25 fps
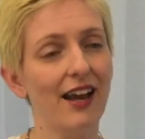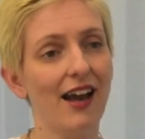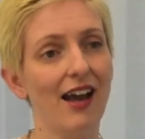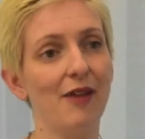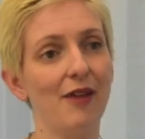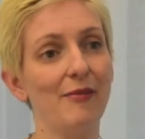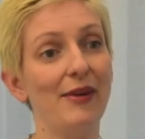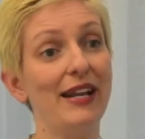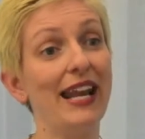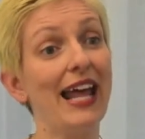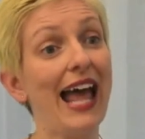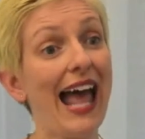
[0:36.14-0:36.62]

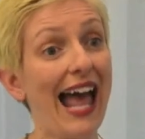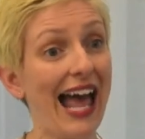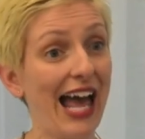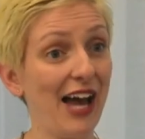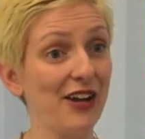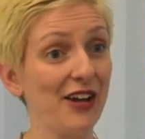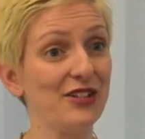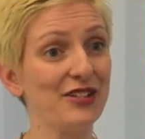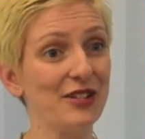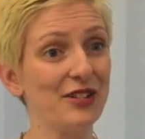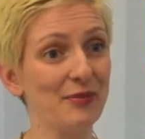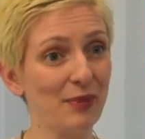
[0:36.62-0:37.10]
um, and
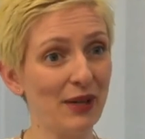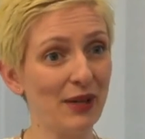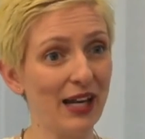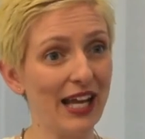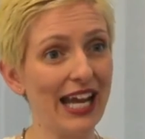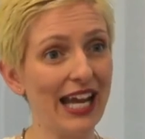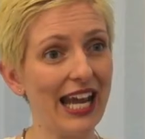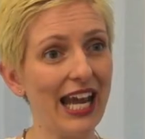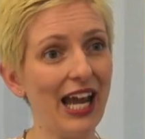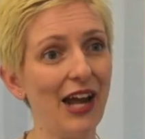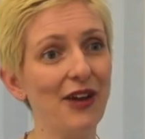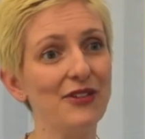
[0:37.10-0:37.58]
how does it
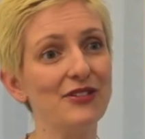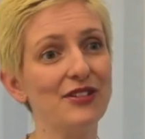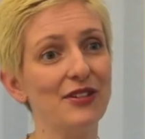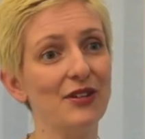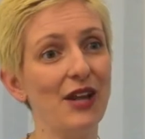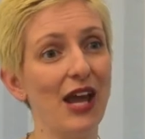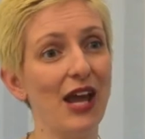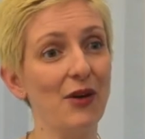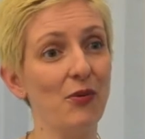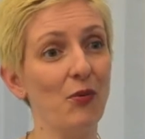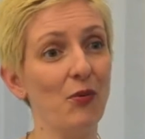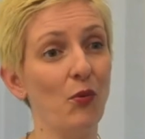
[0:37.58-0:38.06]
play out
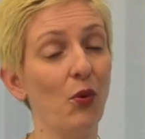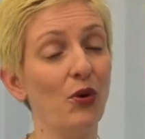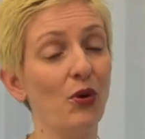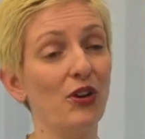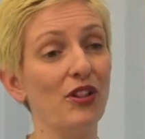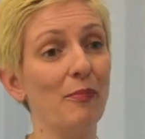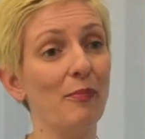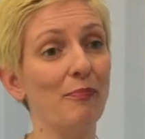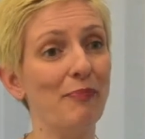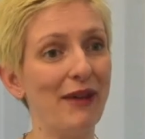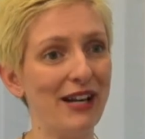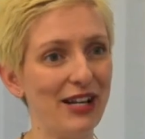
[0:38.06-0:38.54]
and, and, what
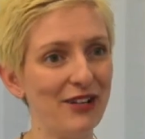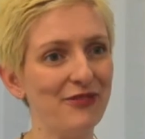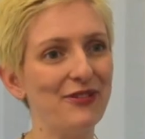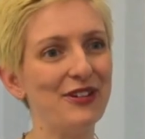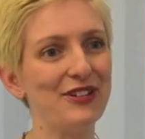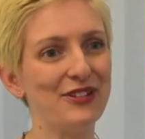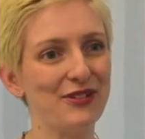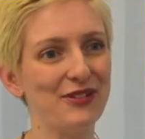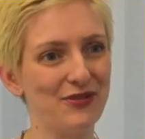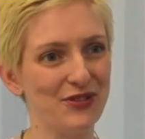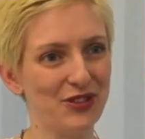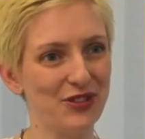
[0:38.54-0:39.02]
are the
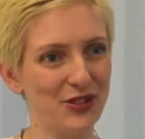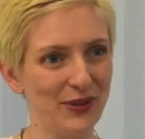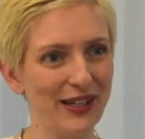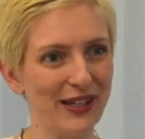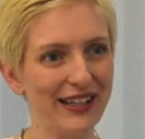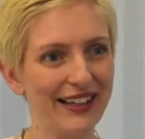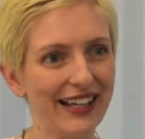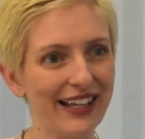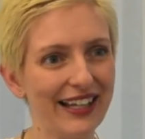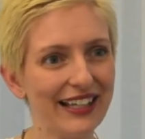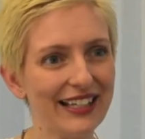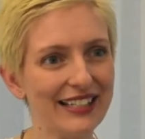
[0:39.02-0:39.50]
benefits of
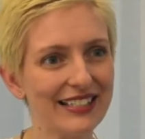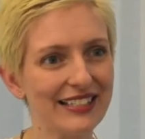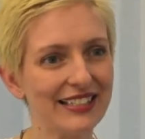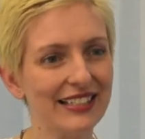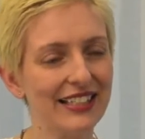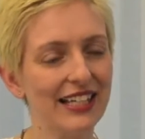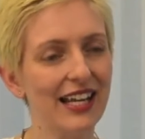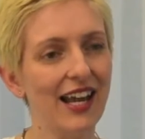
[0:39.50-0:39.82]
doing that.